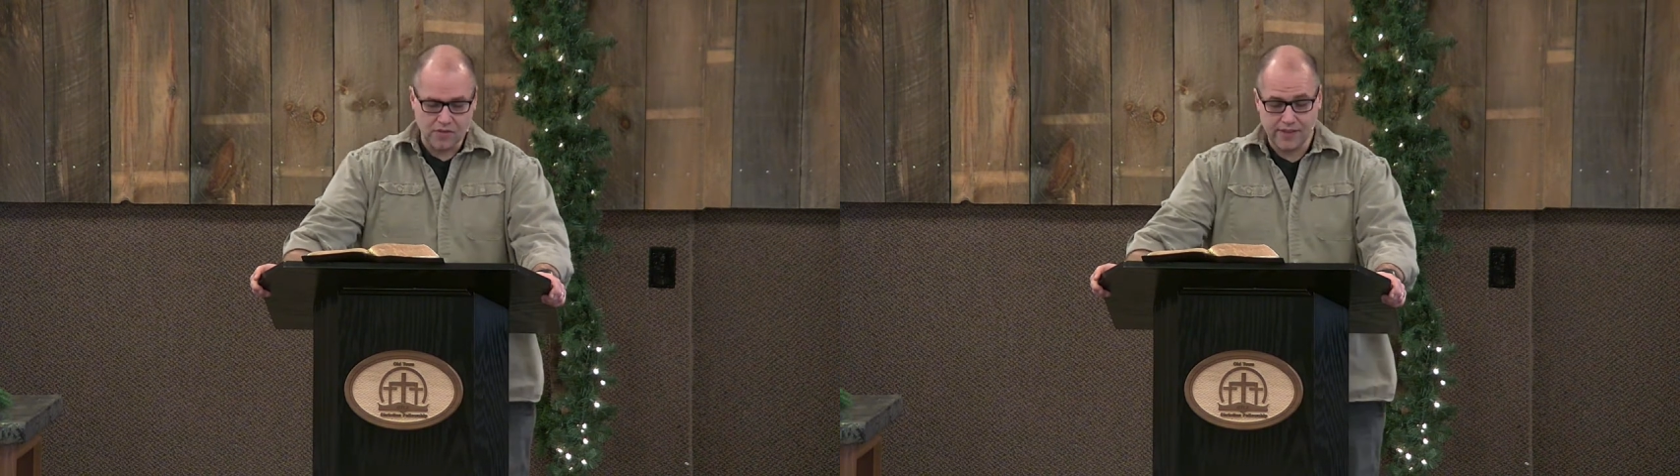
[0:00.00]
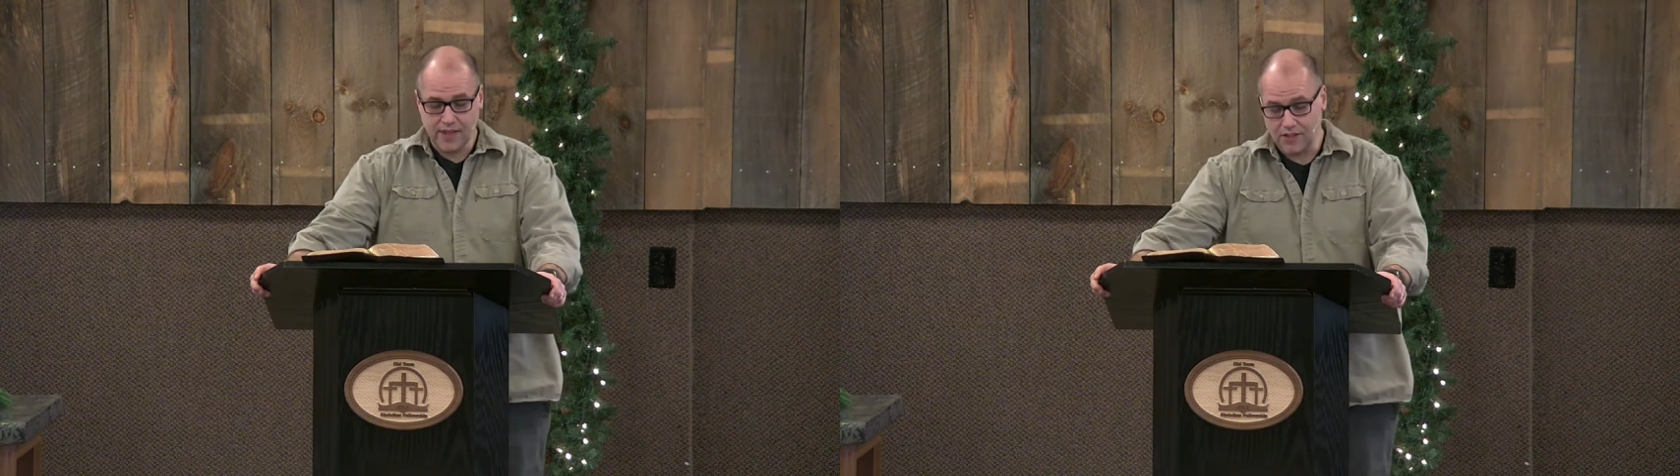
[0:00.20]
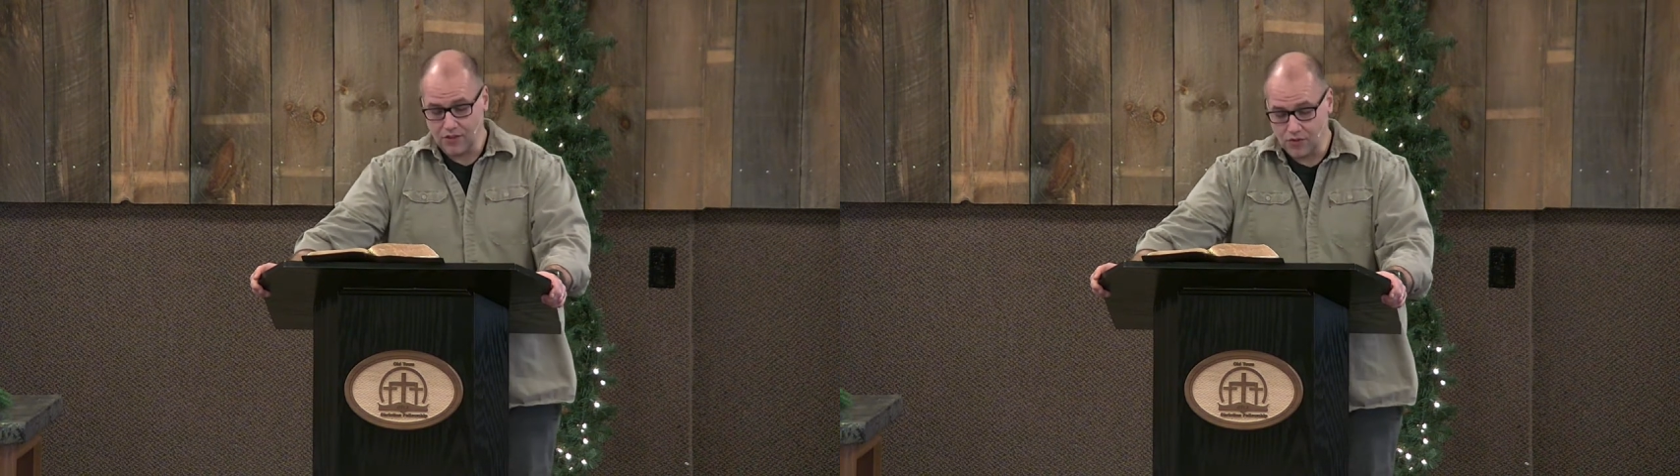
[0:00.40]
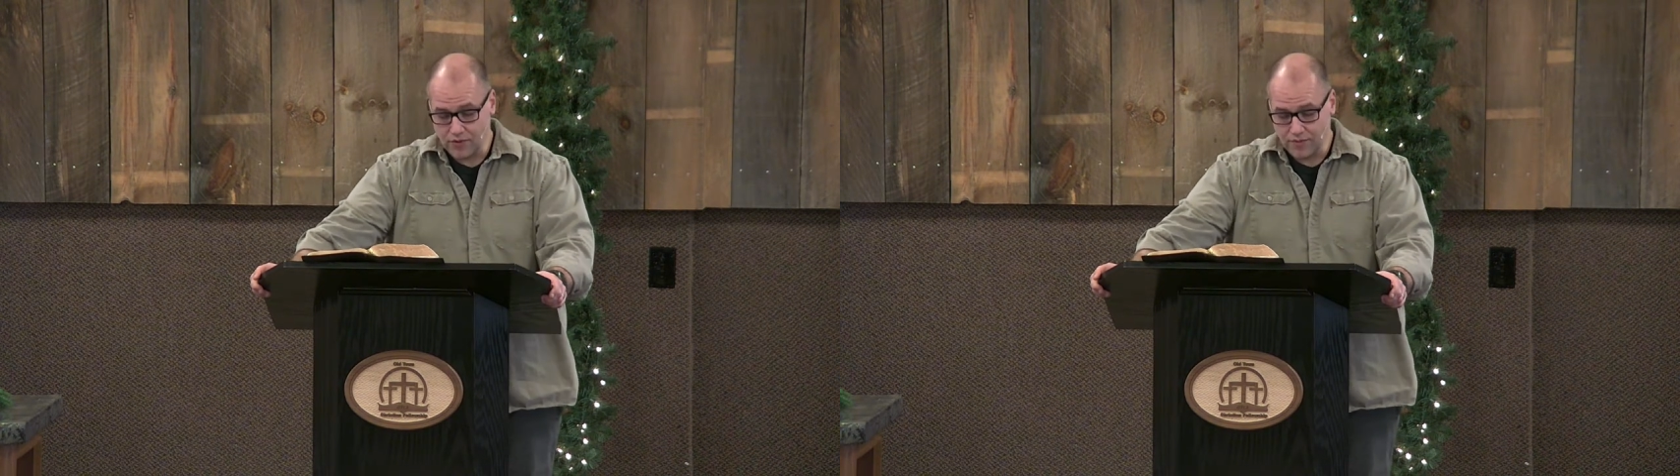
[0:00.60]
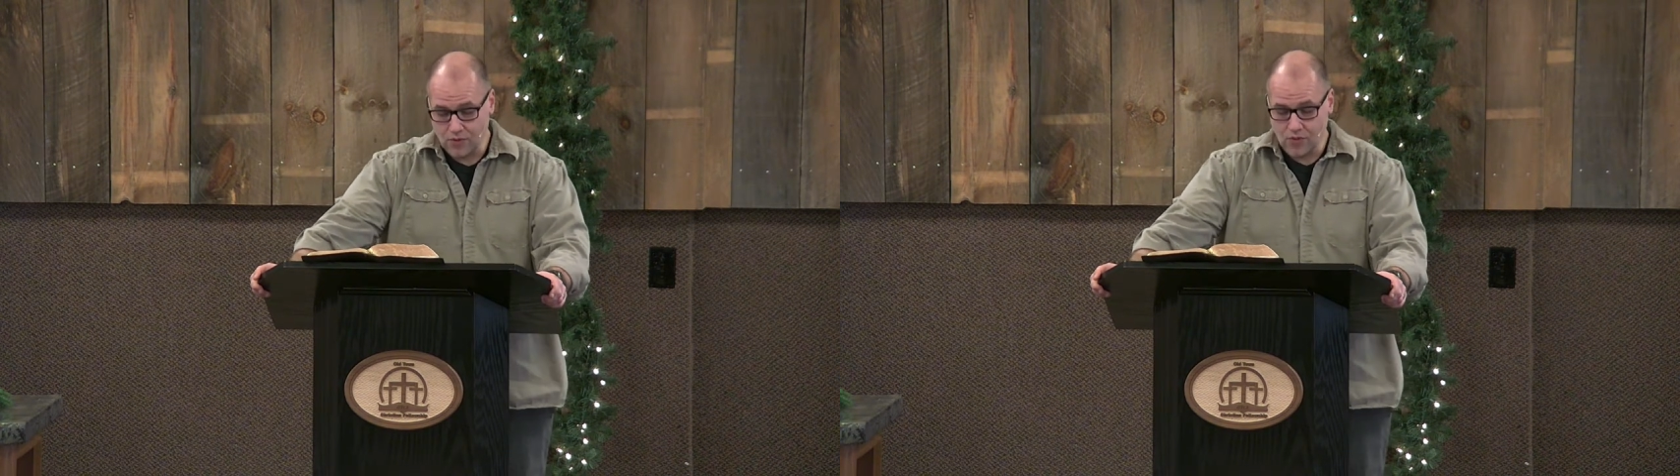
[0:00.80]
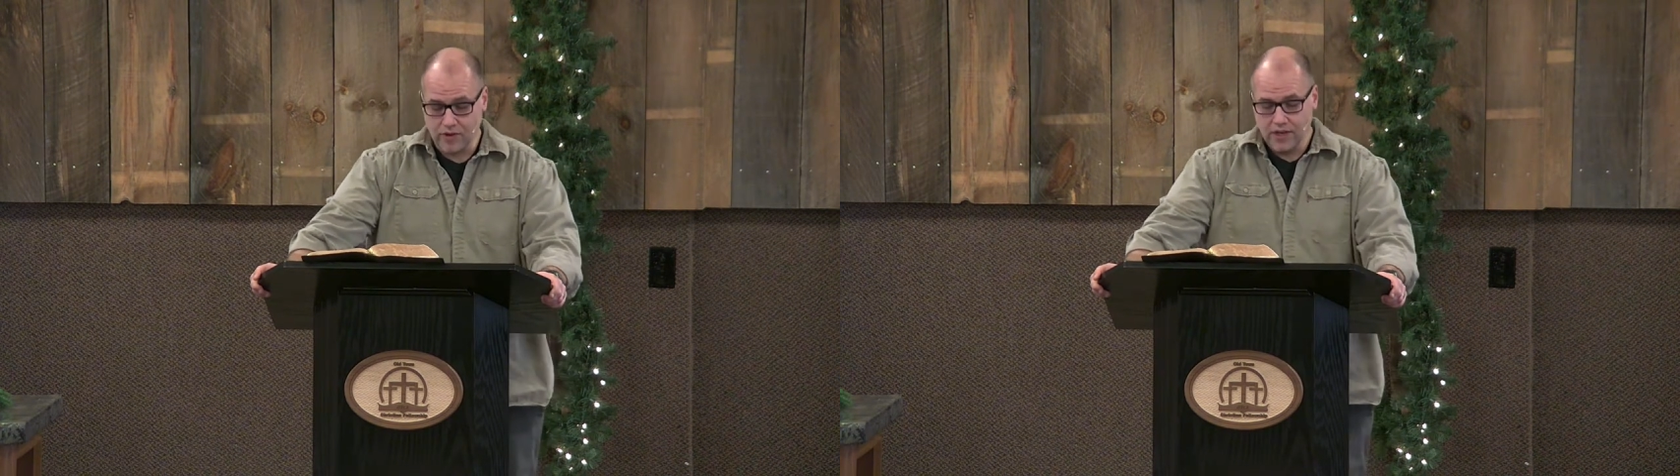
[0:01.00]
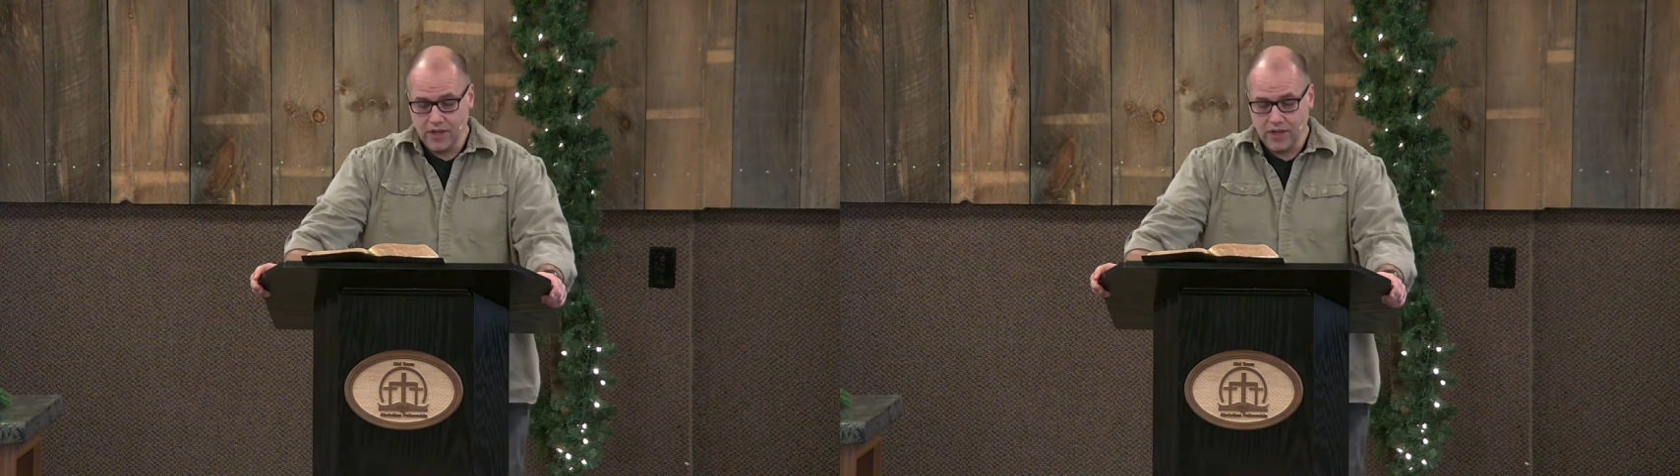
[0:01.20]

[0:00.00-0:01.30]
We thank you, Lord, for